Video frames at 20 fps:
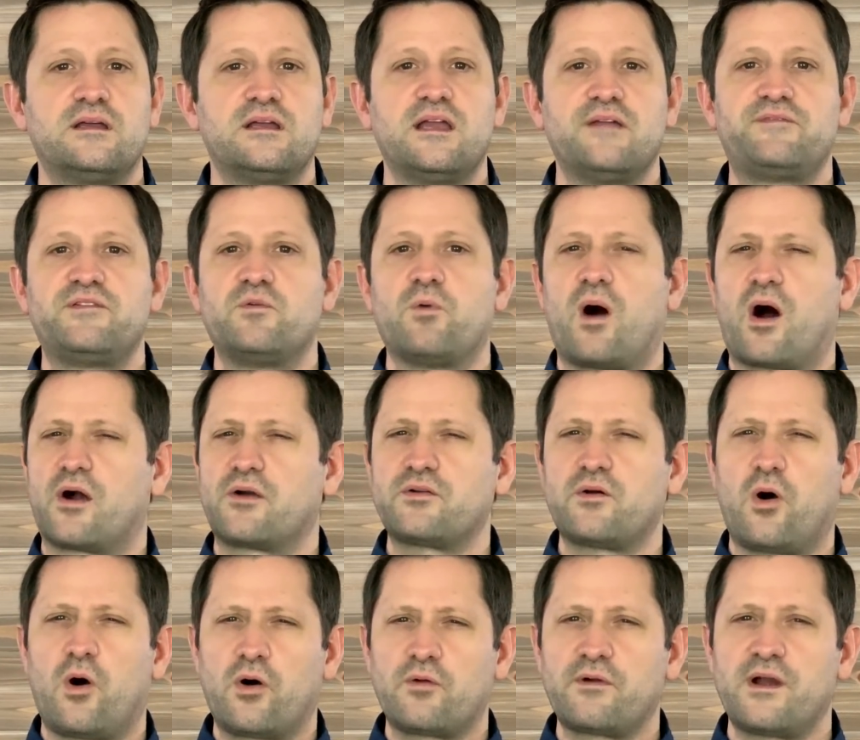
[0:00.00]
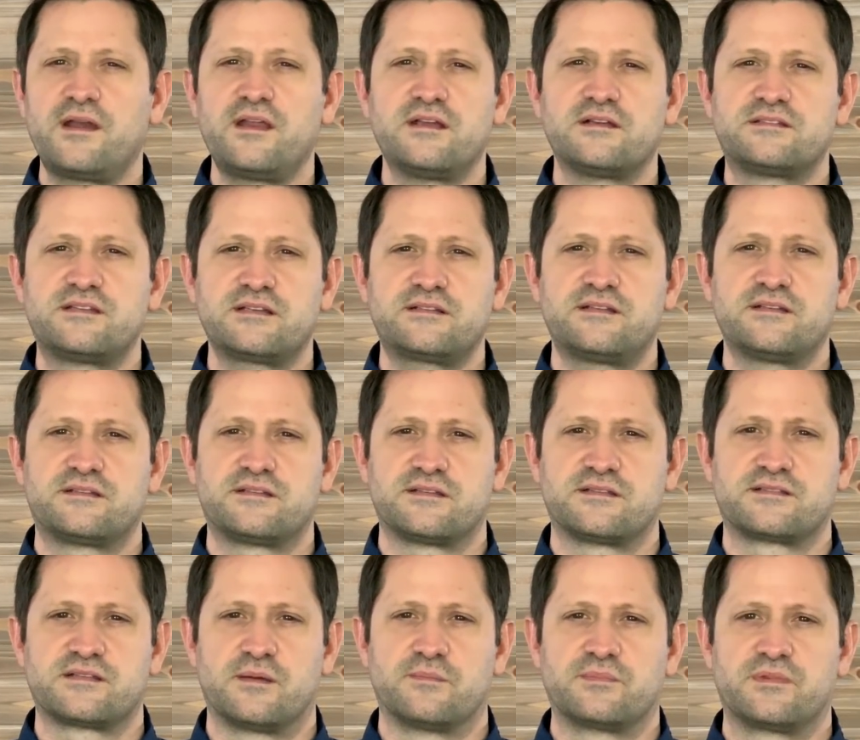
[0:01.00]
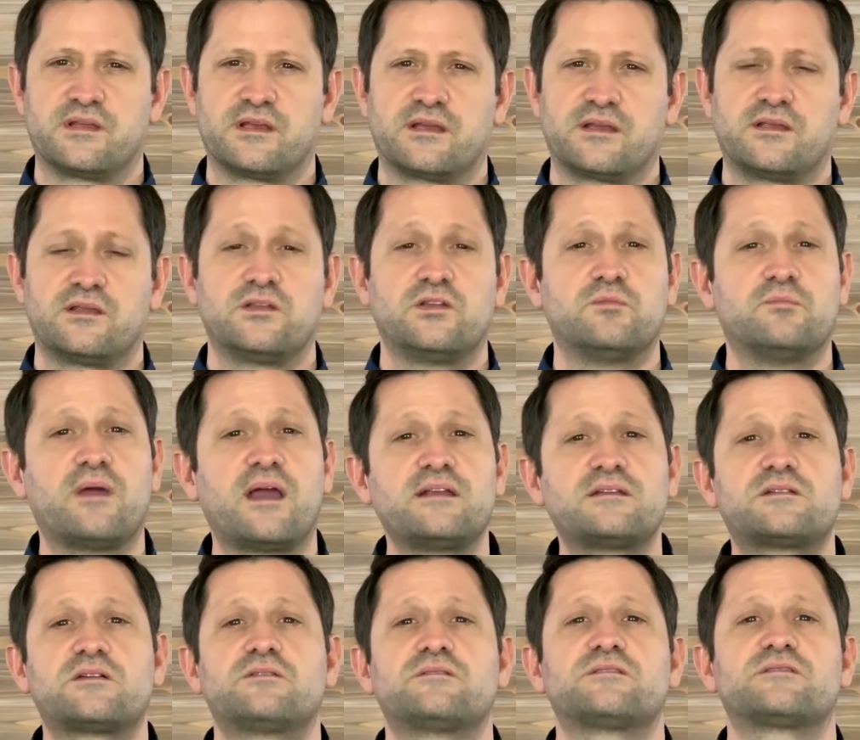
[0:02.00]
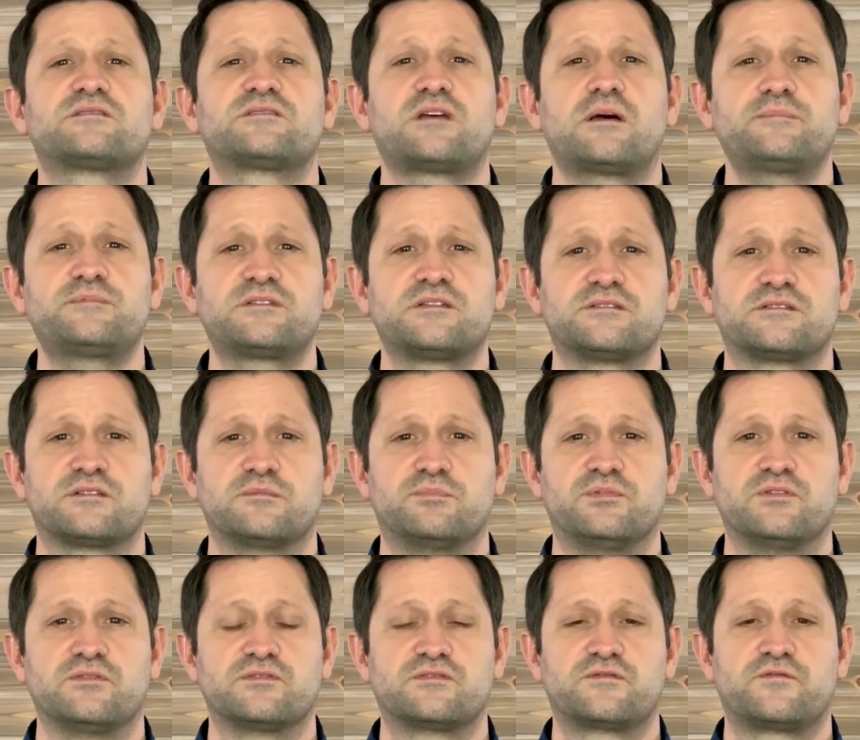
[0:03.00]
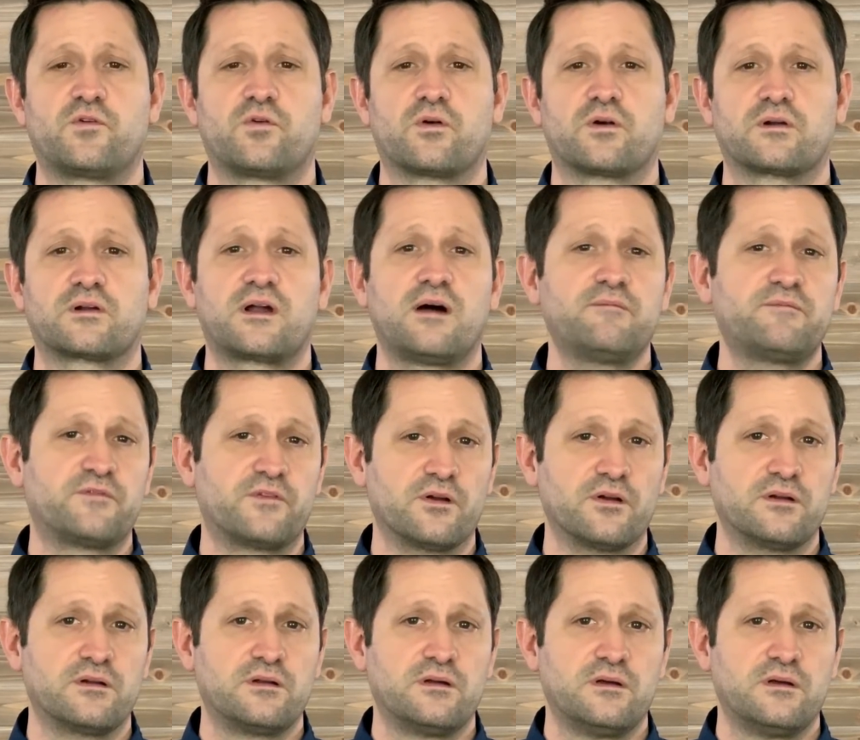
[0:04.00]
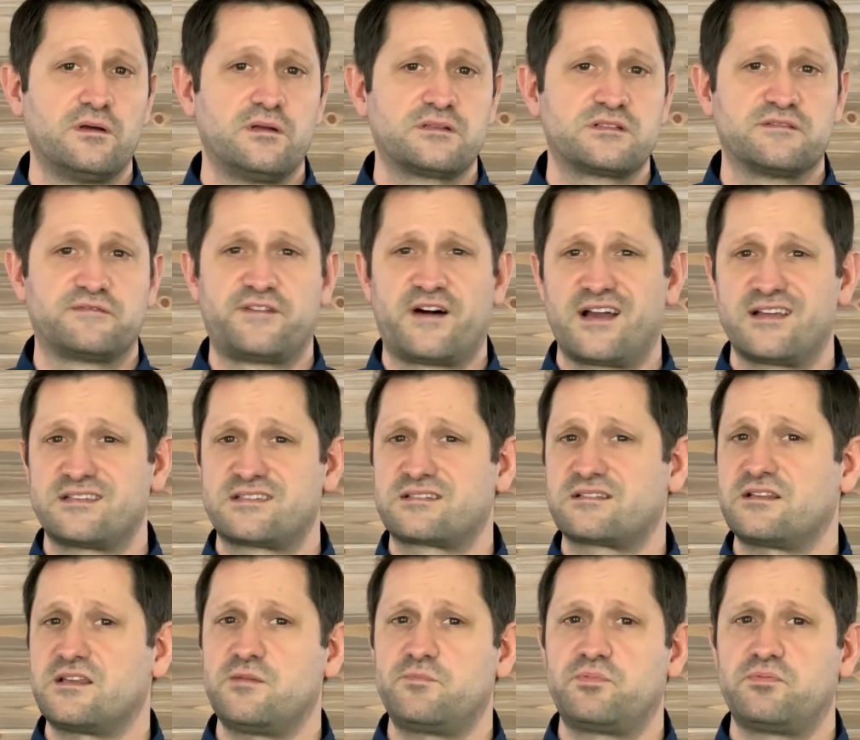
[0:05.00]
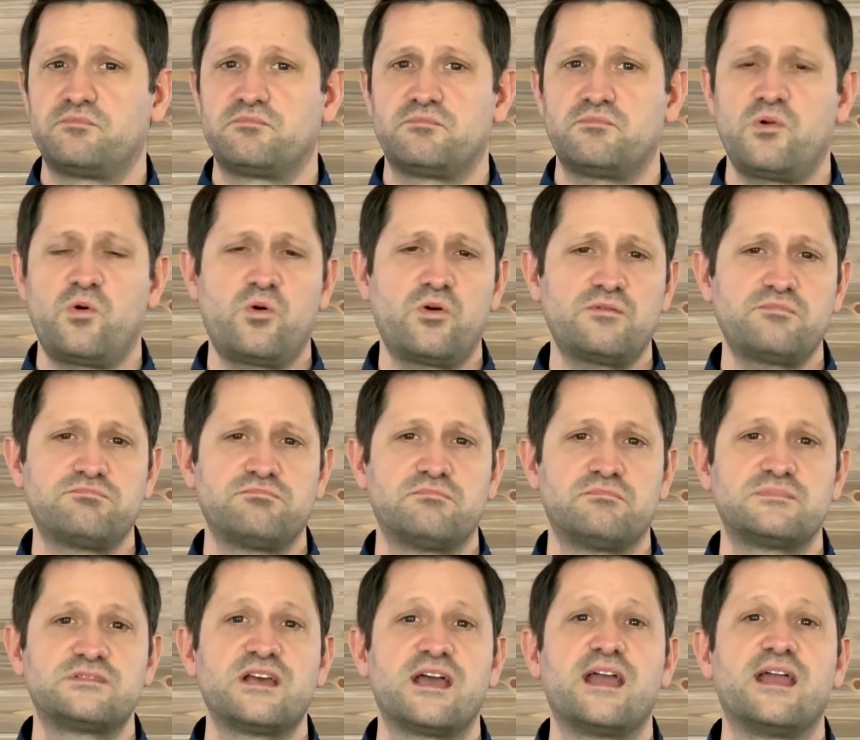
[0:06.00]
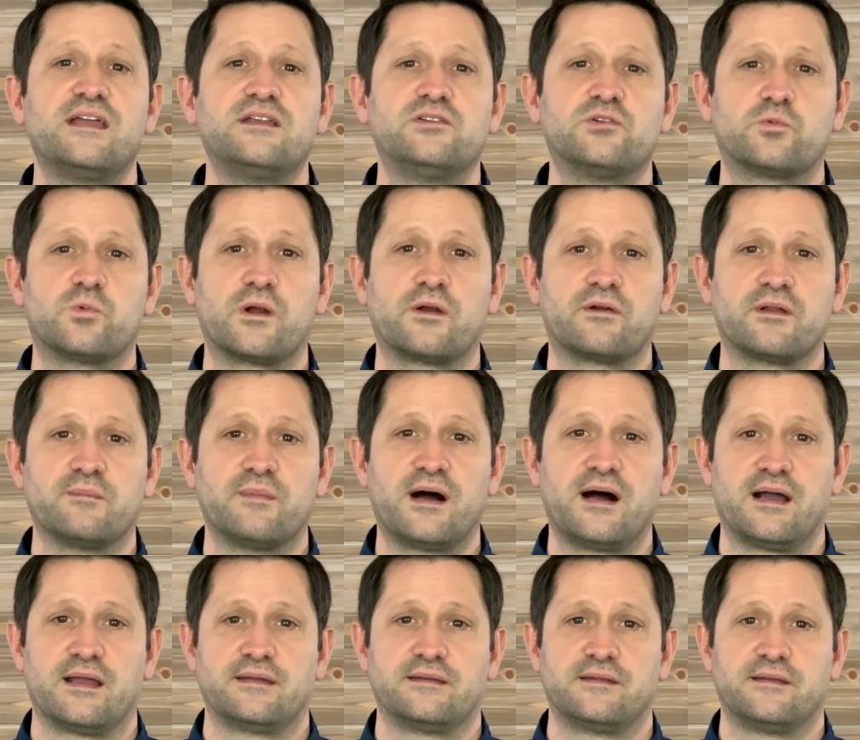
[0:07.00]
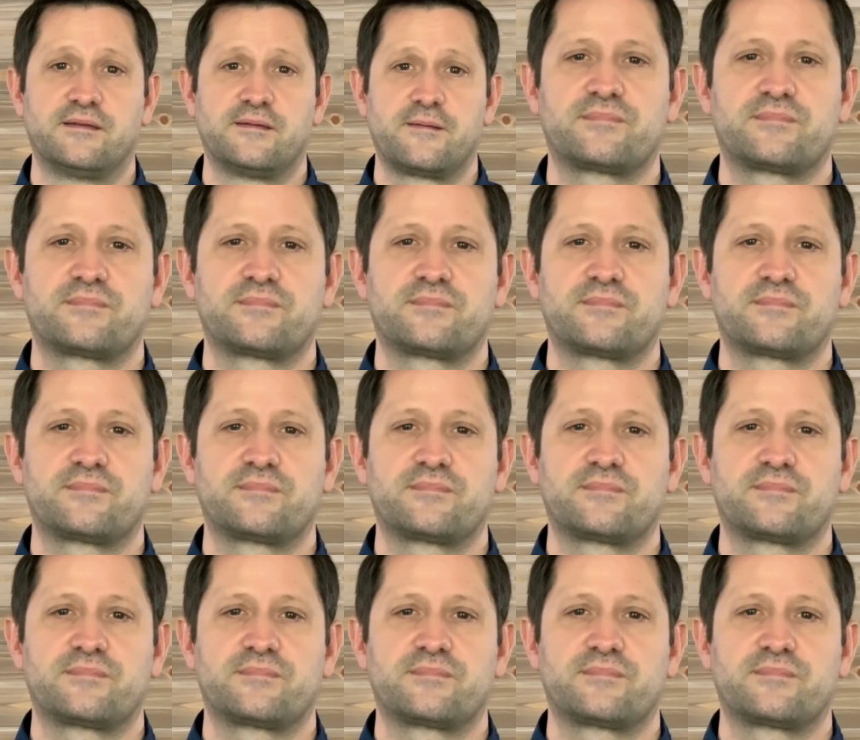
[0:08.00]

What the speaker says: If you aren't already addicted to something, you may turn to substance abuse for comfort, to find sleep, or to aid your weary mind.